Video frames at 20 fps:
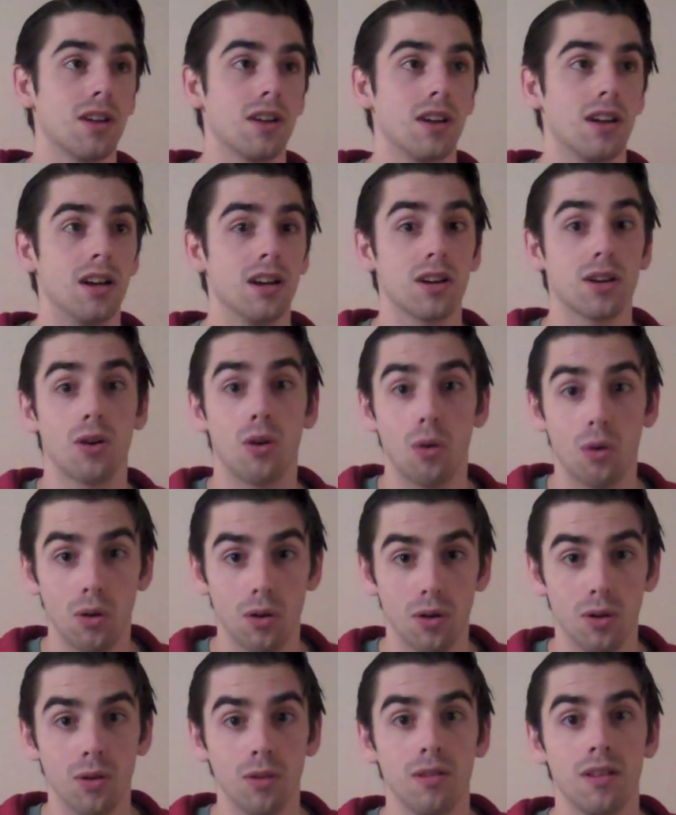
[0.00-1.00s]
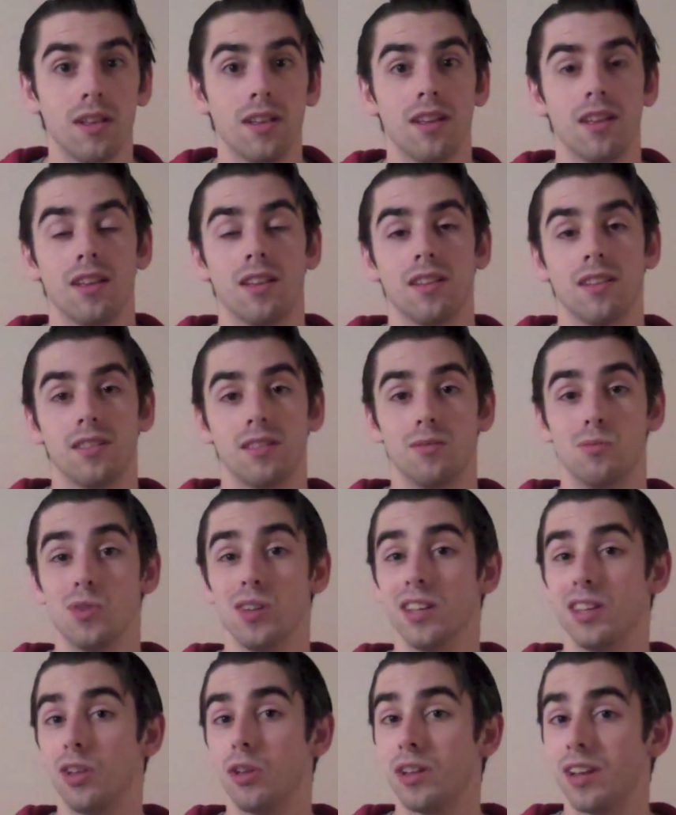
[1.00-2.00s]
uh, coral. Really,
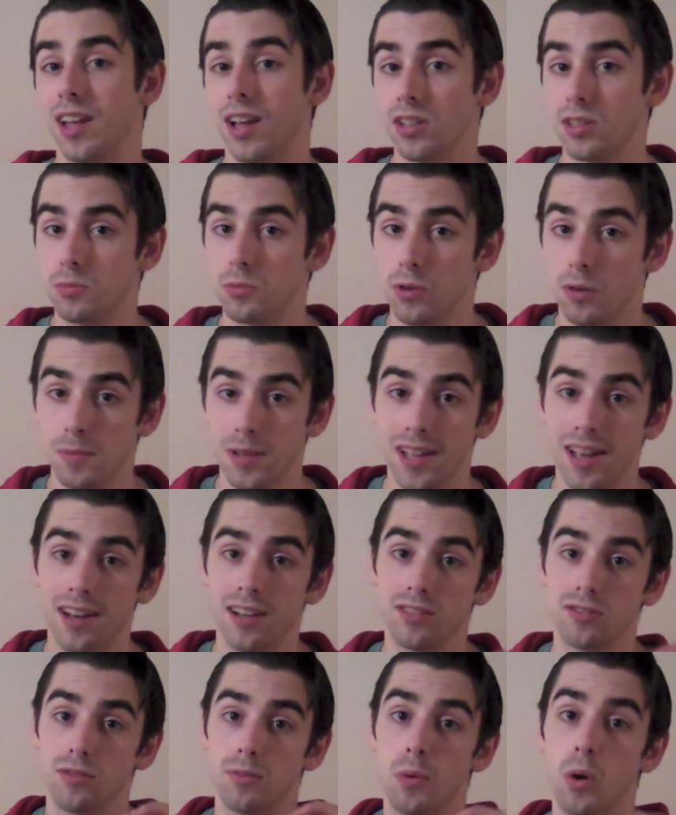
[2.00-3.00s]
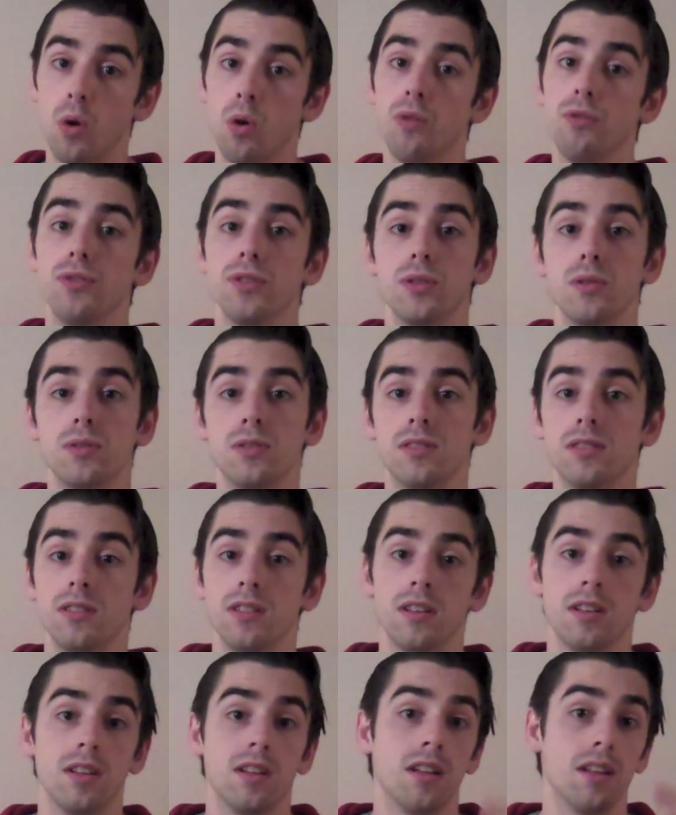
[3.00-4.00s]
the only calcium you want to be getting is from whole foods.
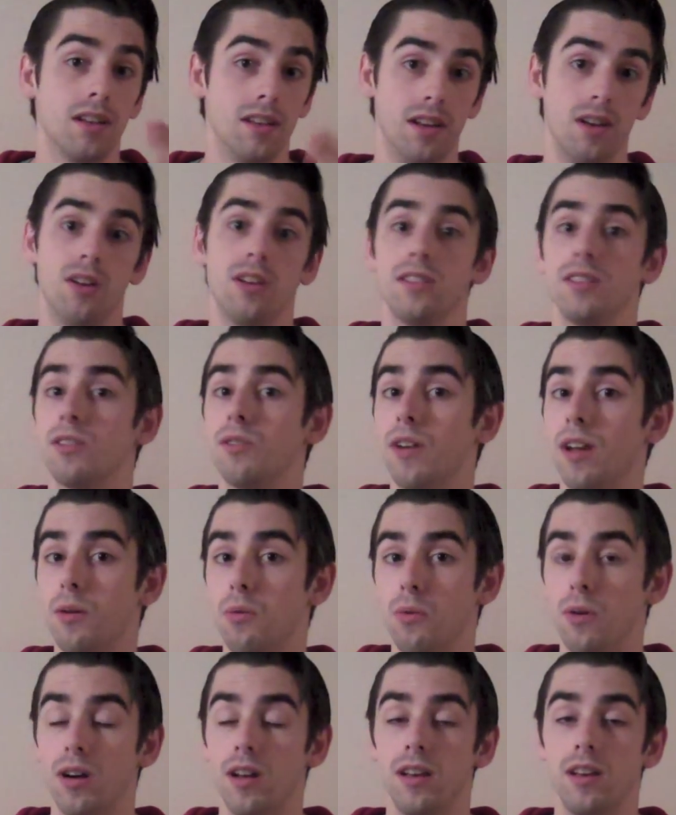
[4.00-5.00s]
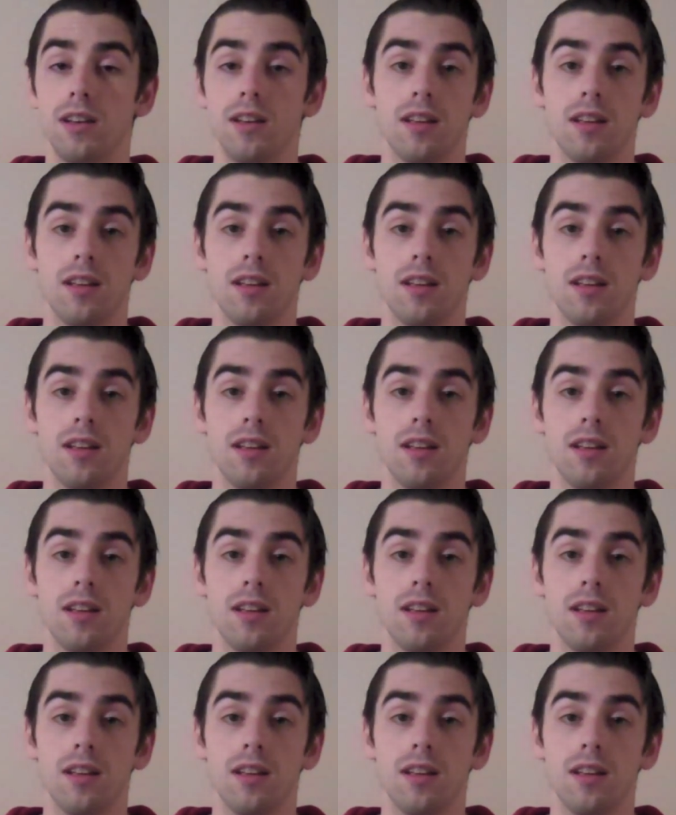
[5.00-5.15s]
Dairy is a great one.